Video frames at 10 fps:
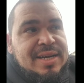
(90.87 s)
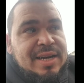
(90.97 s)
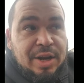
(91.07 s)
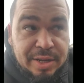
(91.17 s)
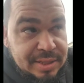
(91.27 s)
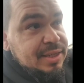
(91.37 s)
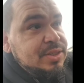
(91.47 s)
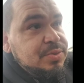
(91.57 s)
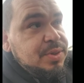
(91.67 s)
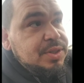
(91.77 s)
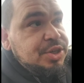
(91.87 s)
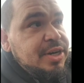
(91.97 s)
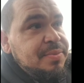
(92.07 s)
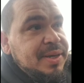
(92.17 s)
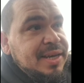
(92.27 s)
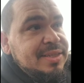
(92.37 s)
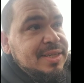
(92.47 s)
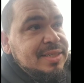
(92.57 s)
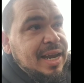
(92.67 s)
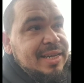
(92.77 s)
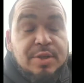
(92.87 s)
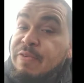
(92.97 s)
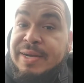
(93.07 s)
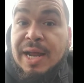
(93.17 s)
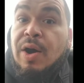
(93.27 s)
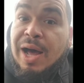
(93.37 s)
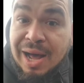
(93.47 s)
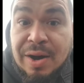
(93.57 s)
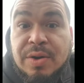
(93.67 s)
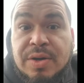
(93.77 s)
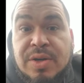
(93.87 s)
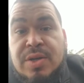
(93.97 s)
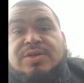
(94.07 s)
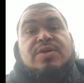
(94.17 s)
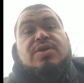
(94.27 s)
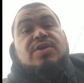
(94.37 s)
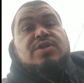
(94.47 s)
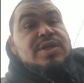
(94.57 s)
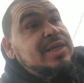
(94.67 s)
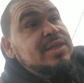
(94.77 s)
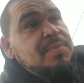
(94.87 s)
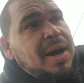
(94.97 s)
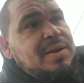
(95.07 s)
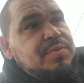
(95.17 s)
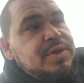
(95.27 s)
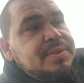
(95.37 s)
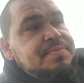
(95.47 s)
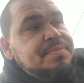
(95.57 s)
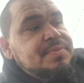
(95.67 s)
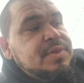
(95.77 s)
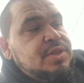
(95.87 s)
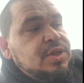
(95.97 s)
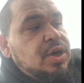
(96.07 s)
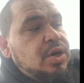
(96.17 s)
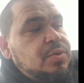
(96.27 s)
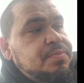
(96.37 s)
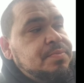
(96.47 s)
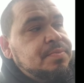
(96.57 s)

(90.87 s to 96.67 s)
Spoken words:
Now, this is where the journey begins, because I need to find out how to get to the bottom one. So